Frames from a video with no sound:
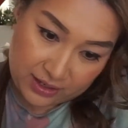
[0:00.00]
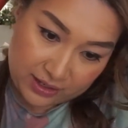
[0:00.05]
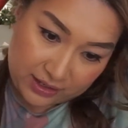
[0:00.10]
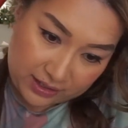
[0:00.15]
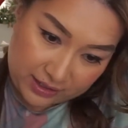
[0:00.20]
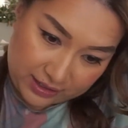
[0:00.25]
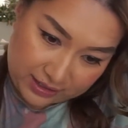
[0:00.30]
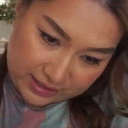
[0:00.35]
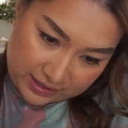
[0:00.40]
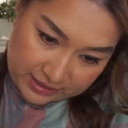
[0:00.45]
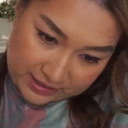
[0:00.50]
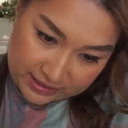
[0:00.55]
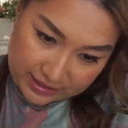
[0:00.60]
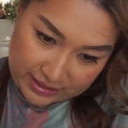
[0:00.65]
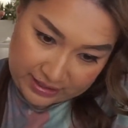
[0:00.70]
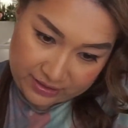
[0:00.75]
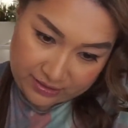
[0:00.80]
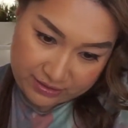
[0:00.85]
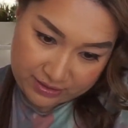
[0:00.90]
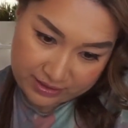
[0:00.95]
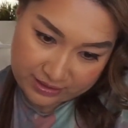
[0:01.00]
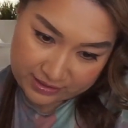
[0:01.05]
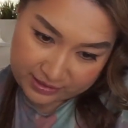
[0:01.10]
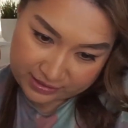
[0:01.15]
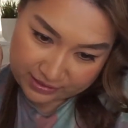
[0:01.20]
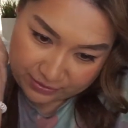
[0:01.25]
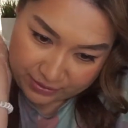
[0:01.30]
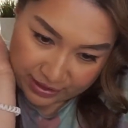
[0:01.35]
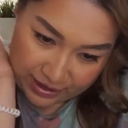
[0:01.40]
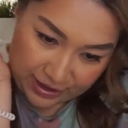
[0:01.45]
Because I
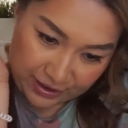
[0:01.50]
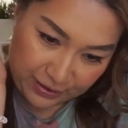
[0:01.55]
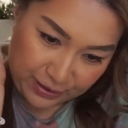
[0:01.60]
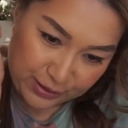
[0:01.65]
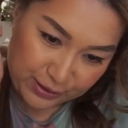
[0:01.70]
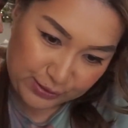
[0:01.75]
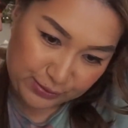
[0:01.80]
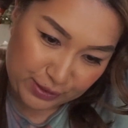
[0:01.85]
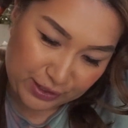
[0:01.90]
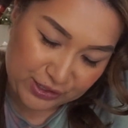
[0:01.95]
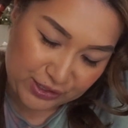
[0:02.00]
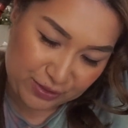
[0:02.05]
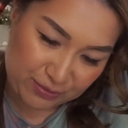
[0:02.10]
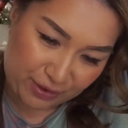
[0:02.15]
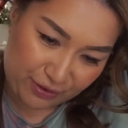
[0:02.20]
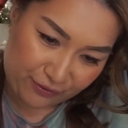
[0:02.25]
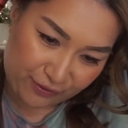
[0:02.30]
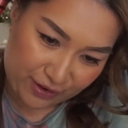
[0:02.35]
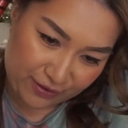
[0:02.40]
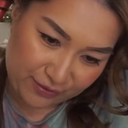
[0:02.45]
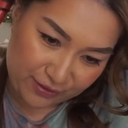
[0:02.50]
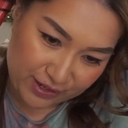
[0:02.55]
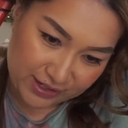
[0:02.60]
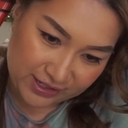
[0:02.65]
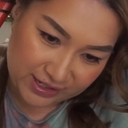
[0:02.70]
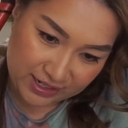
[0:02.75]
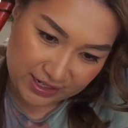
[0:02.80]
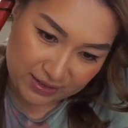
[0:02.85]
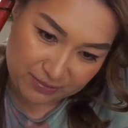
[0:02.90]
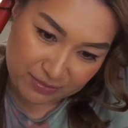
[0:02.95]
noticed when I was watching my friend one
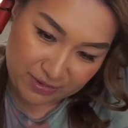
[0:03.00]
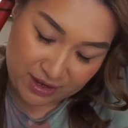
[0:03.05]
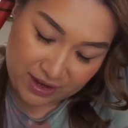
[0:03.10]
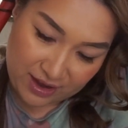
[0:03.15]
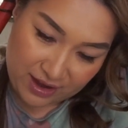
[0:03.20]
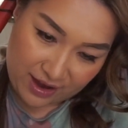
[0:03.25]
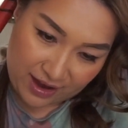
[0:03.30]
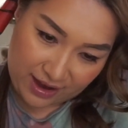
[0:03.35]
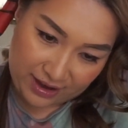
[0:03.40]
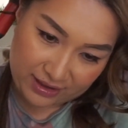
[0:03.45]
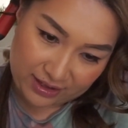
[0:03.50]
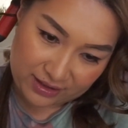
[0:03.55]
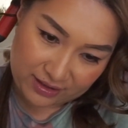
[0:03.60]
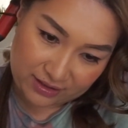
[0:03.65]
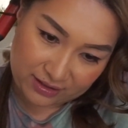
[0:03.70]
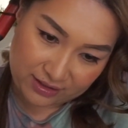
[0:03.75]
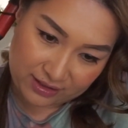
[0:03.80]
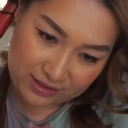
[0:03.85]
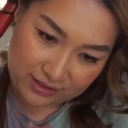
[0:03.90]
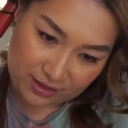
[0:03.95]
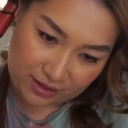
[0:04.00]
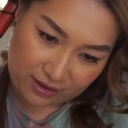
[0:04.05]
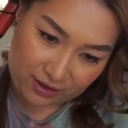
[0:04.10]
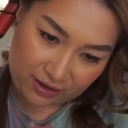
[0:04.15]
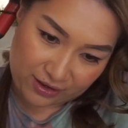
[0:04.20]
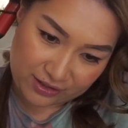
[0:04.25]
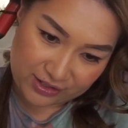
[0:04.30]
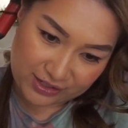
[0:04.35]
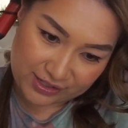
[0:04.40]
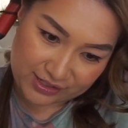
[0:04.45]
time, I literally saw
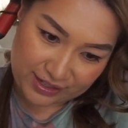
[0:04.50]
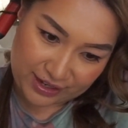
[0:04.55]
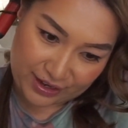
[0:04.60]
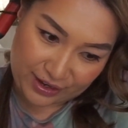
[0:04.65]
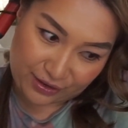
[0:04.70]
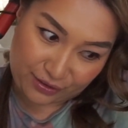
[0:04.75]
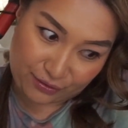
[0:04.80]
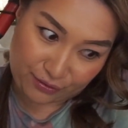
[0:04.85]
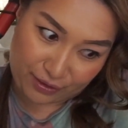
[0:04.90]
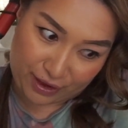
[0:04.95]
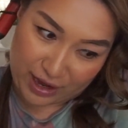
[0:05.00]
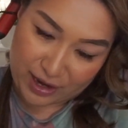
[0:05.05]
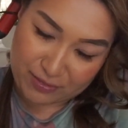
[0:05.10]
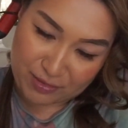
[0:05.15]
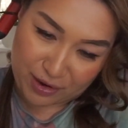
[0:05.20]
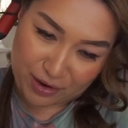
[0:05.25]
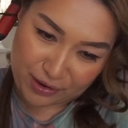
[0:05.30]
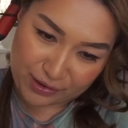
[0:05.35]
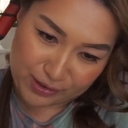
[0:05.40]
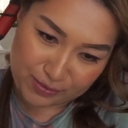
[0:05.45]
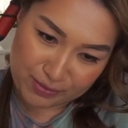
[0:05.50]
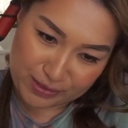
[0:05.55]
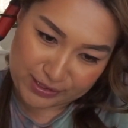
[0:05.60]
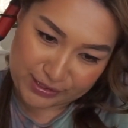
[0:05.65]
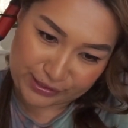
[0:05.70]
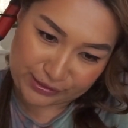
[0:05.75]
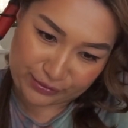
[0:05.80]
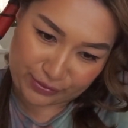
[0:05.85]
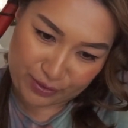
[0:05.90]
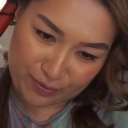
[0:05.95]
her just like grab all the
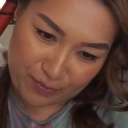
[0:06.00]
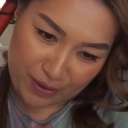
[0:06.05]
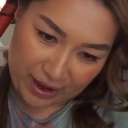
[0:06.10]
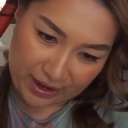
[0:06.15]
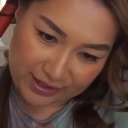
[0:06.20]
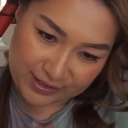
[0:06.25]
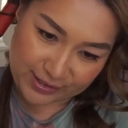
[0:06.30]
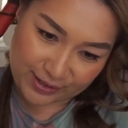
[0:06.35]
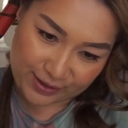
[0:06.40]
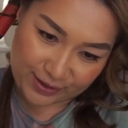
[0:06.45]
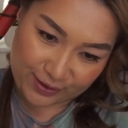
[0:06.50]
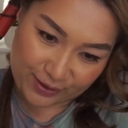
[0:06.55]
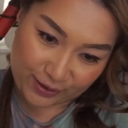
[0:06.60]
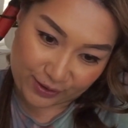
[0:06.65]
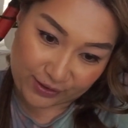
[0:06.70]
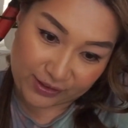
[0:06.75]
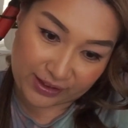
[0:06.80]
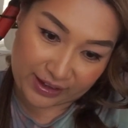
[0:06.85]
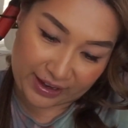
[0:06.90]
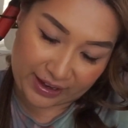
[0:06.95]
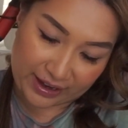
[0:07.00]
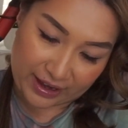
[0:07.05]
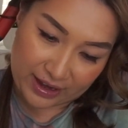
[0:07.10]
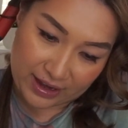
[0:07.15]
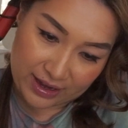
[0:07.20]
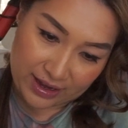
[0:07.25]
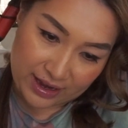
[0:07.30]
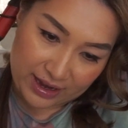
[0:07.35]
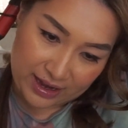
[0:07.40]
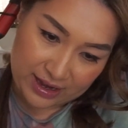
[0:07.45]
pieces from the back, start curling,
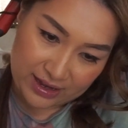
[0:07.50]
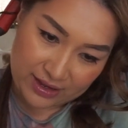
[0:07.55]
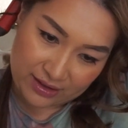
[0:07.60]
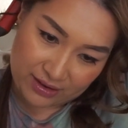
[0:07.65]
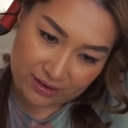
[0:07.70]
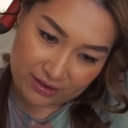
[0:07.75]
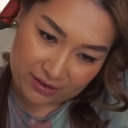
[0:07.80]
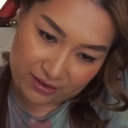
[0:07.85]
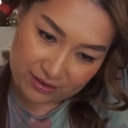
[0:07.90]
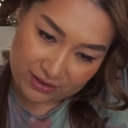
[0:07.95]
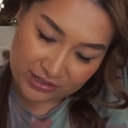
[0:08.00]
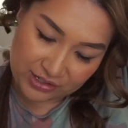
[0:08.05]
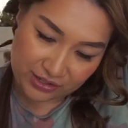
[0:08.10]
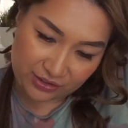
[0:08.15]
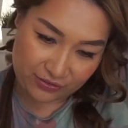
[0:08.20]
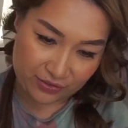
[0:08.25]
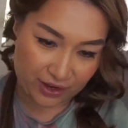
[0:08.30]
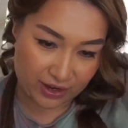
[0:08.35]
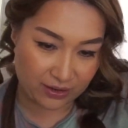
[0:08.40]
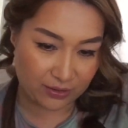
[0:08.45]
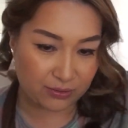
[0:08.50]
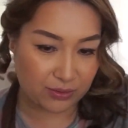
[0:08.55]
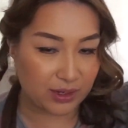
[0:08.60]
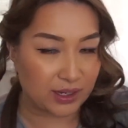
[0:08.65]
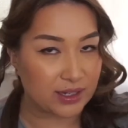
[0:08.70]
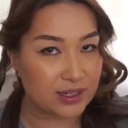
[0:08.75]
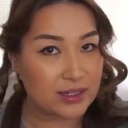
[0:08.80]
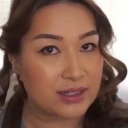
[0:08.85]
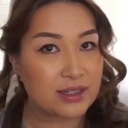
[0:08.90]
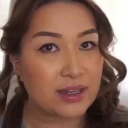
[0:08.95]
and all she found
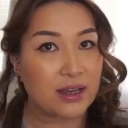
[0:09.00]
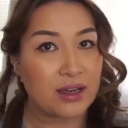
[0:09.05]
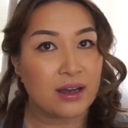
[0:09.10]
was